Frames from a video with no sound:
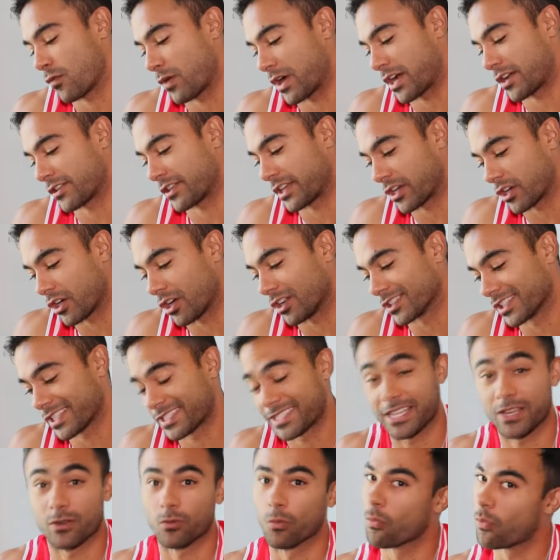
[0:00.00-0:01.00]
where they called
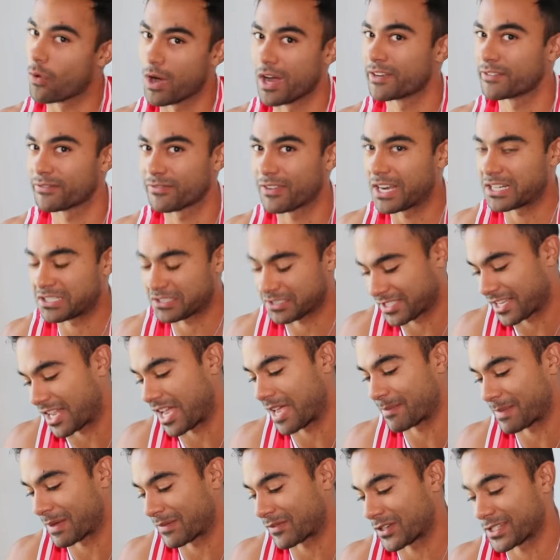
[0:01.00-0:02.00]
us in one final
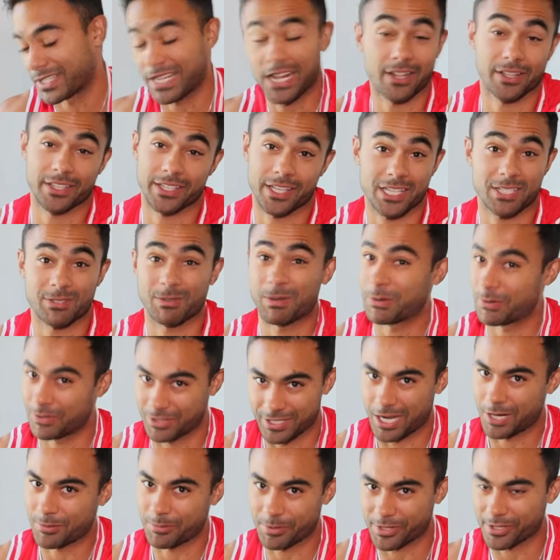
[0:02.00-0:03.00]
time after telling us we were
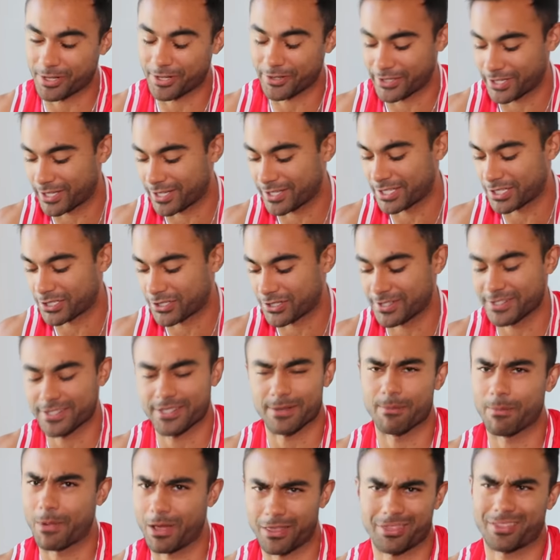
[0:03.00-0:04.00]
done with all the auditions
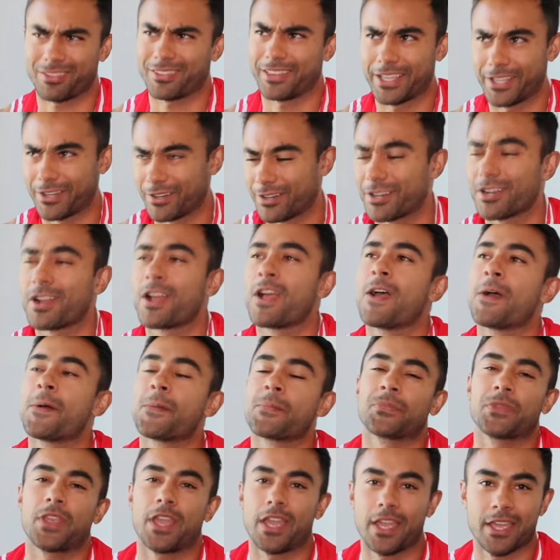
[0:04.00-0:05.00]
a month later.
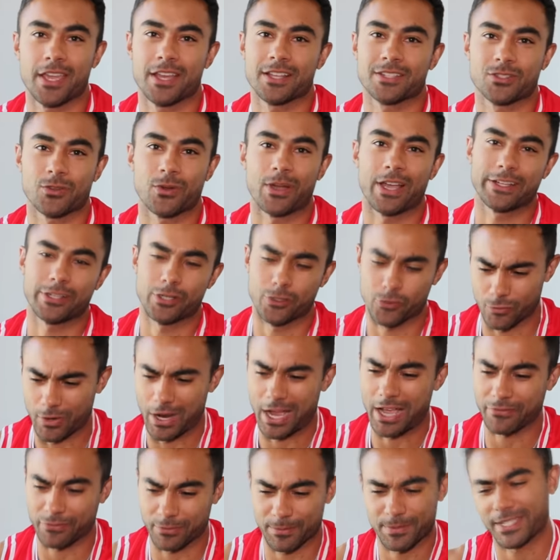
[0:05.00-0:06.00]
And so I had to
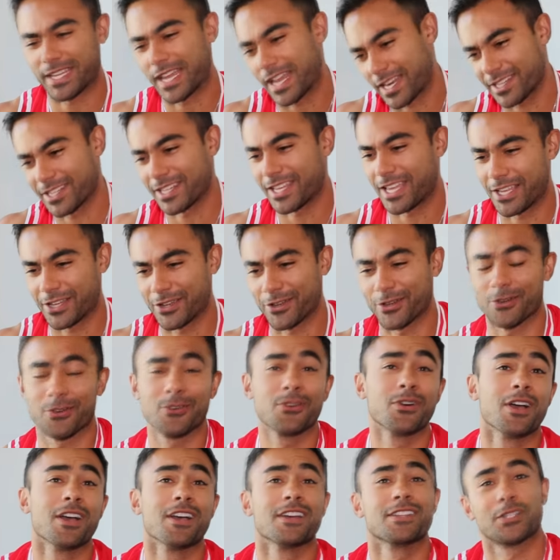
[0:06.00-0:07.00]
drive from San
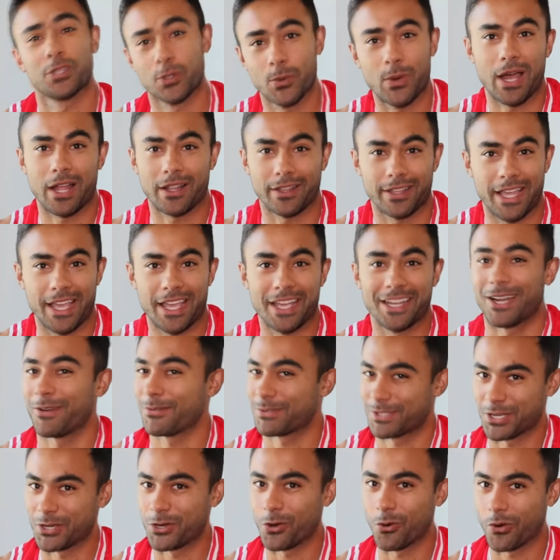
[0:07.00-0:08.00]
Diego to LA, and I
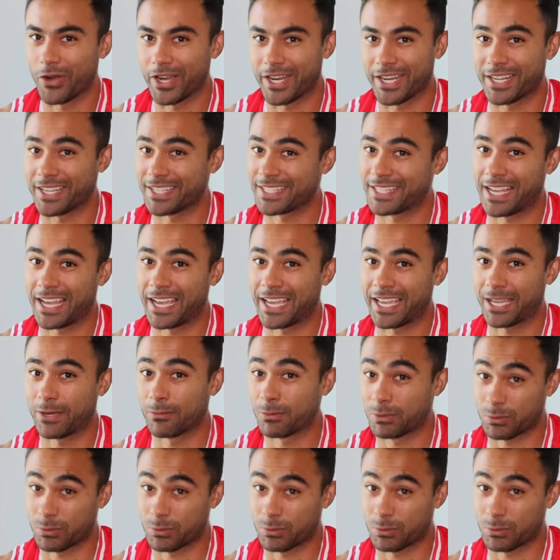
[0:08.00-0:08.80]
was annoyed because I